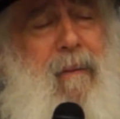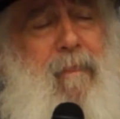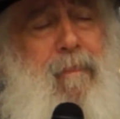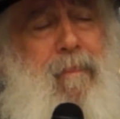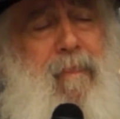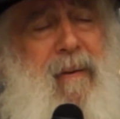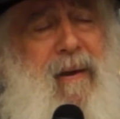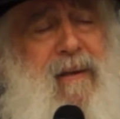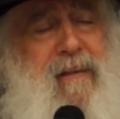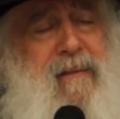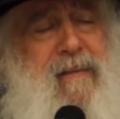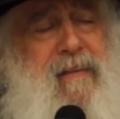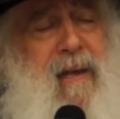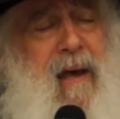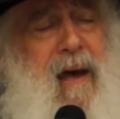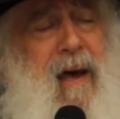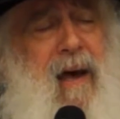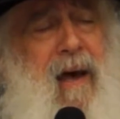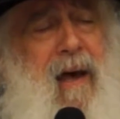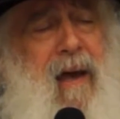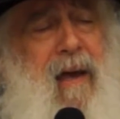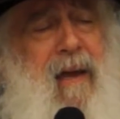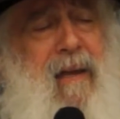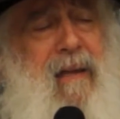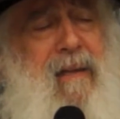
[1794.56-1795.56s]

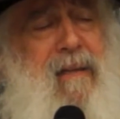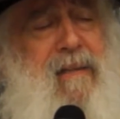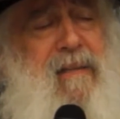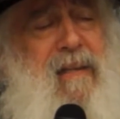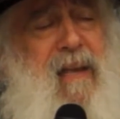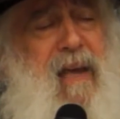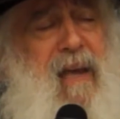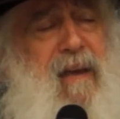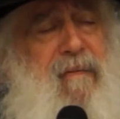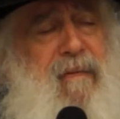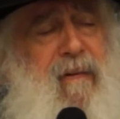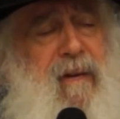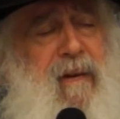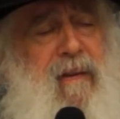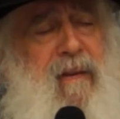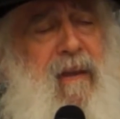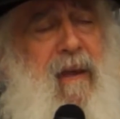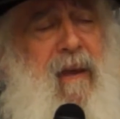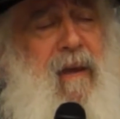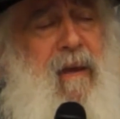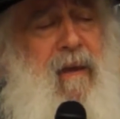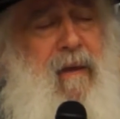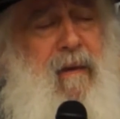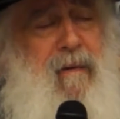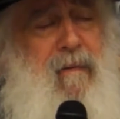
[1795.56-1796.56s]
Pesach, it's every
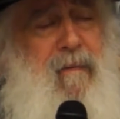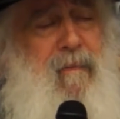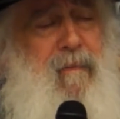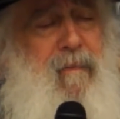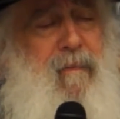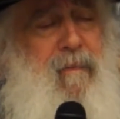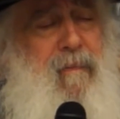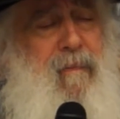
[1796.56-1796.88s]
day.